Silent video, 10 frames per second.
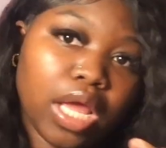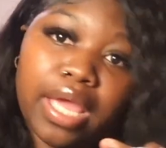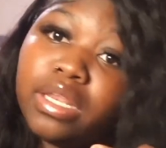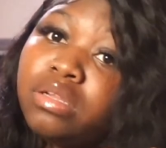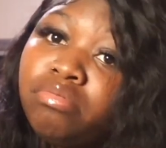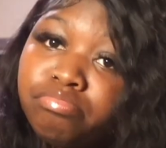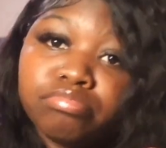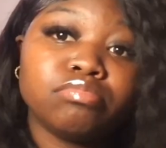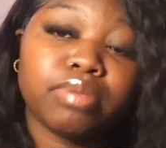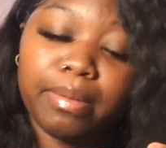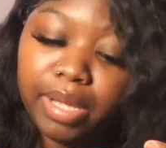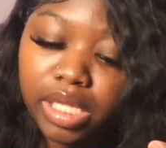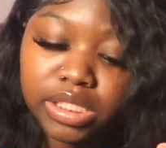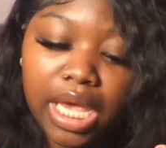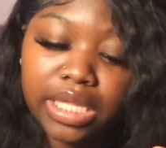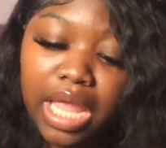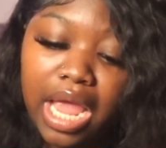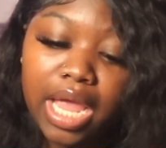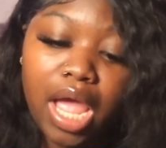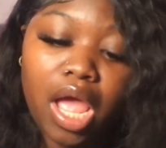And baby, second thing I
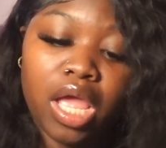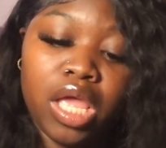got.